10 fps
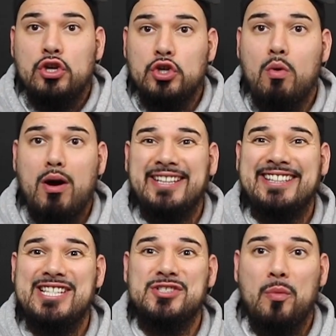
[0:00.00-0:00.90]
you are in
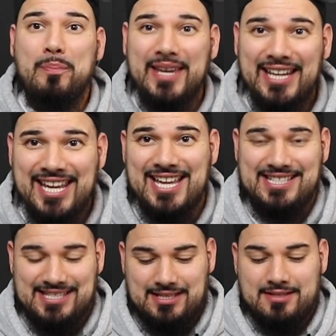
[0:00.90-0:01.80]

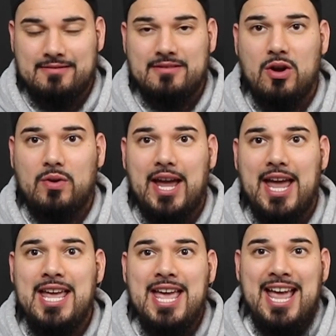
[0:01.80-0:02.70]
disobedience.
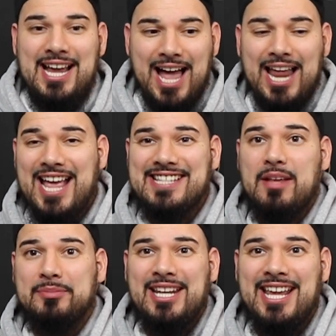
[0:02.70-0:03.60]
Okay, God has
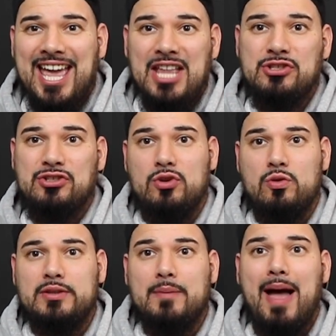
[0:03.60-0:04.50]
something against
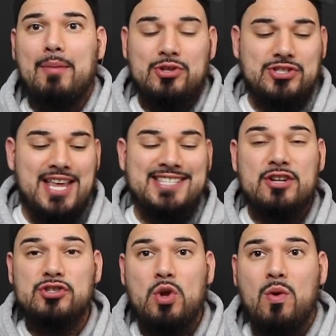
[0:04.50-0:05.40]
you. The Bible says
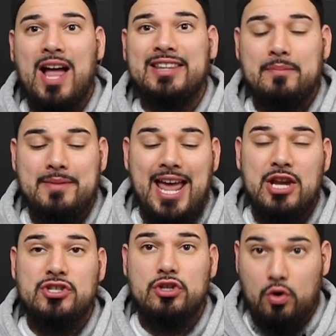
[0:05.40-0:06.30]
there's no
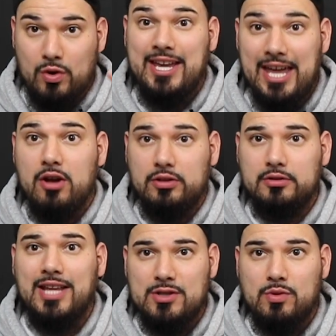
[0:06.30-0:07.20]
condemnation or
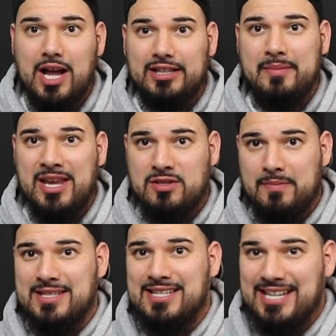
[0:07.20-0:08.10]
guilt. That's what condemnation
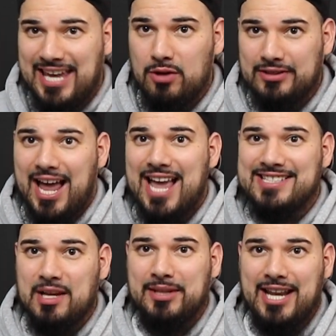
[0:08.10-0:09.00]
means, guilt. God
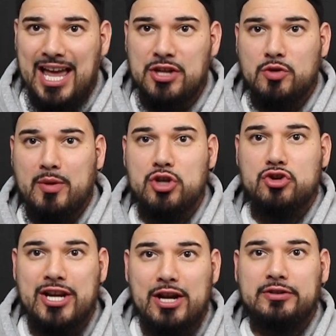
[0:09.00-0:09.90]
has something against you because
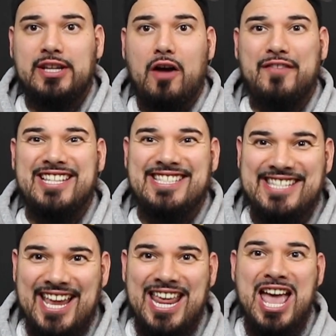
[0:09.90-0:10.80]
you're guilty of a
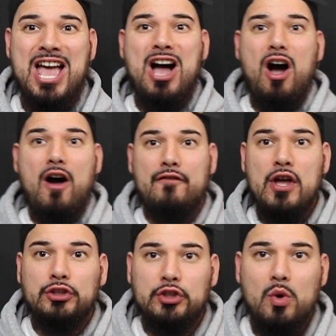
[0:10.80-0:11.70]
sin,
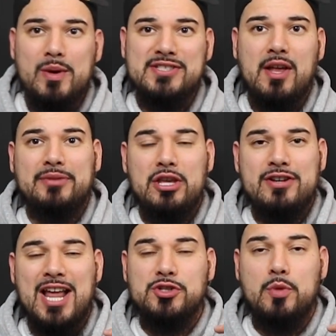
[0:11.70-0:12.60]
of doing something
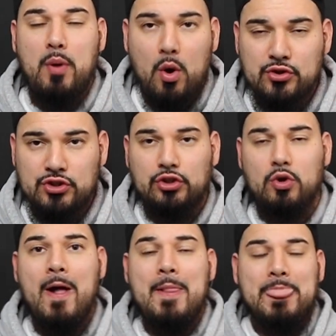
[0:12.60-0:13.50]
you're not supposed to
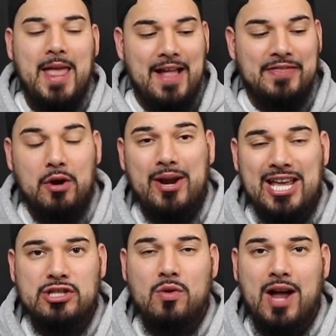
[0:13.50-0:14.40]
do. There
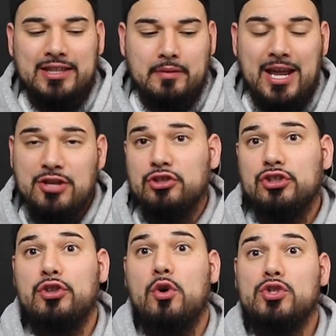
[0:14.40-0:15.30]
is no condemnation
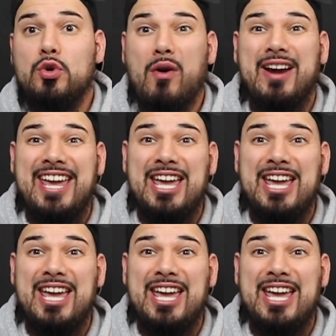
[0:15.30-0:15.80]
to those who are